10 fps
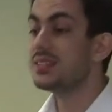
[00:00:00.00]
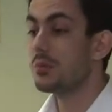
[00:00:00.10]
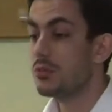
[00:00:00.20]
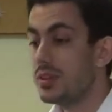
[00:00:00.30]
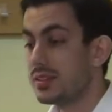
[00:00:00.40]

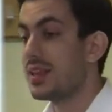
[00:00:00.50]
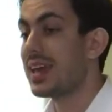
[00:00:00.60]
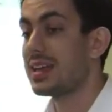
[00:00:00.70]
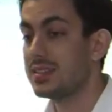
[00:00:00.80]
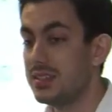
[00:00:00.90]
summaries, like
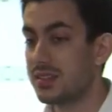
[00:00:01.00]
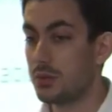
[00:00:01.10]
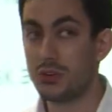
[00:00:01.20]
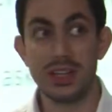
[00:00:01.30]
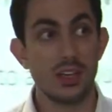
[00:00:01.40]
Hattie's
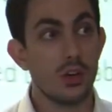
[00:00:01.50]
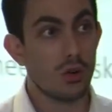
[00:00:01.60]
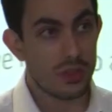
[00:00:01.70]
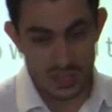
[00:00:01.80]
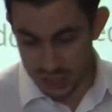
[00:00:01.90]
summary
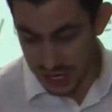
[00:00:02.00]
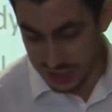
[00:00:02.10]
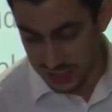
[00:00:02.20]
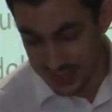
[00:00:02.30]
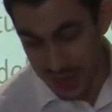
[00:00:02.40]
or the
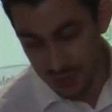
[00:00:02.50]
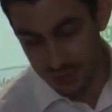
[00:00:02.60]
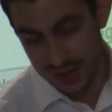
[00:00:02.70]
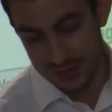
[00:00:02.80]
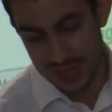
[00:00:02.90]
Education Endowment
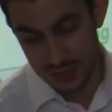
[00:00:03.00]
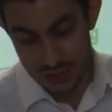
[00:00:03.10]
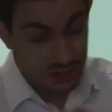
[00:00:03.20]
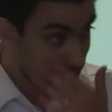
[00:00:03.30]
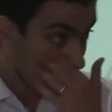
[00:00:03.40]

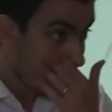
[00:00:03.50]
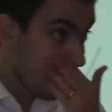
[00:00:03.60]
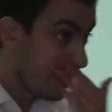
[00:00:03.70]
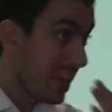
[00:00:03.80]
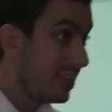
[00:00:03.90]
Foundation,
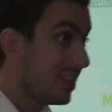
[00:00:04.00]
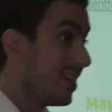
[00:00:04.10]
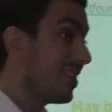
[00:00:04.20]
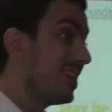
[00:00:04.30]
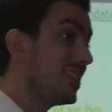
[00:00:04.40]

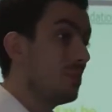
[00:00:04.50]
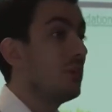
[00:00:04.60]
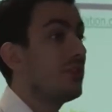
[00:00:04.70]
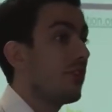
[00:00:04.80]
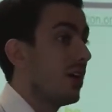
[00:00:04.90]
then they
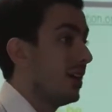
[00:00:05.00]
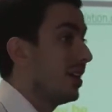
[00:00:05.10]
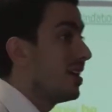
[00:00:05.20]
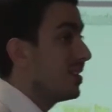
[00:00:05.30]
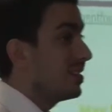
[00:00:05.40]
simplify.
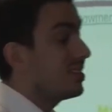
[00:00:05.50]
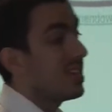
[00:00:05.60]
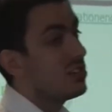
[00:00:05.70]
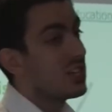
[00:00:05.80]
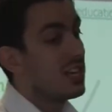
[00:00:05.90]
This is the
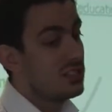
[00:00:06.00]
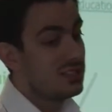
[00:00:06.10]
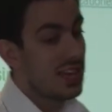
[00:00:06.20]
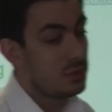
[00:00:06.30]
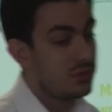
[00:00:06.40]
Education
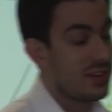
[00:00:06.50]
Endowment